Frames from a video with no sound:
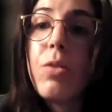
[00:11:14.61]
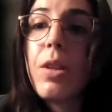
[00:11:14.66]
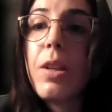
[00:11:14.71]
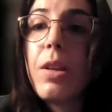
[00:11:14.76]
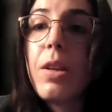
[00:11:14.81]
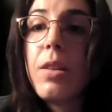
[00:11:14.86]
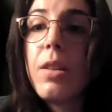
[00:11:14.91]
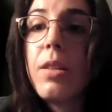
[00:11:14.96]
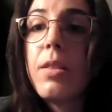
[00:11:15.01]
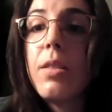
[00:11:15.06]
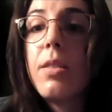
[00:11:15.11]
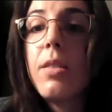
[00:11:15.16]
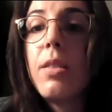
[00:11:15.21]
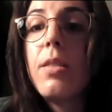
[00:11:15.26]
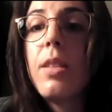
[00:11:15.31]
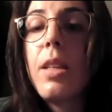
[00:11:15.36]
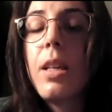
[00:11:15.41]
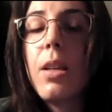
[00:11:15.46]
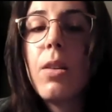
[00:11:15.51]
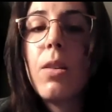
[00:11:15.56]
whether this is a
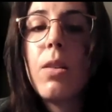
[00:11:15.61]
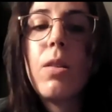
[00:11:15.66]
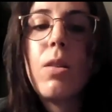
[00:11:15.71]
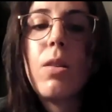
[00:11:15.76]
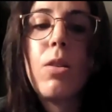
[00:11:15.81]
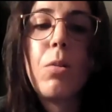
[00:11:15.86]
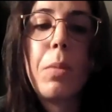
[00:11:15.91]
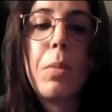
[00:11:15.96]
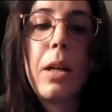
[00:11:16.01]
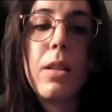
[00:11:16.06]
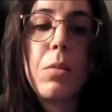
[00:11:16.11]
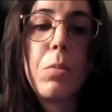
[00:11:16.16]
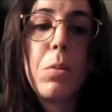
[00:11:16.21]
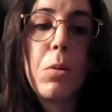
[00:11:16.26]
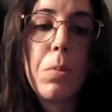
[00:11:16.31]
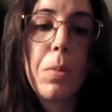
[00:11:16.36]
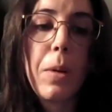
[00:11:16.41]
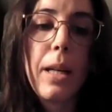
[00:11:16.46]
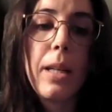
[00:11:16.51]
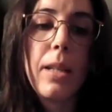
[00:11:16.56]
single or multiple
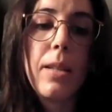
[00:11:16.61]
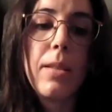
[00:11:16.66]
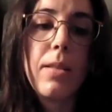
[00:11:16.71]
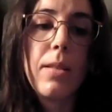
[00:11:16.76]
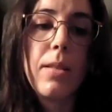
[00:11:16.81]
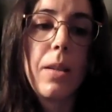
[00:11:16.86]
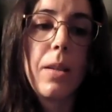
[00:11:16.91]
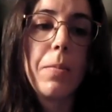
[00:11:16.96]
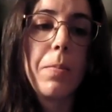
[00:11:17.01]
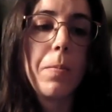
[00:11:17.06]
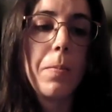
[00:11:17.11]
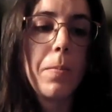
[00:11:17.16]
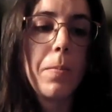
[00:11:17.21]
pregnancy.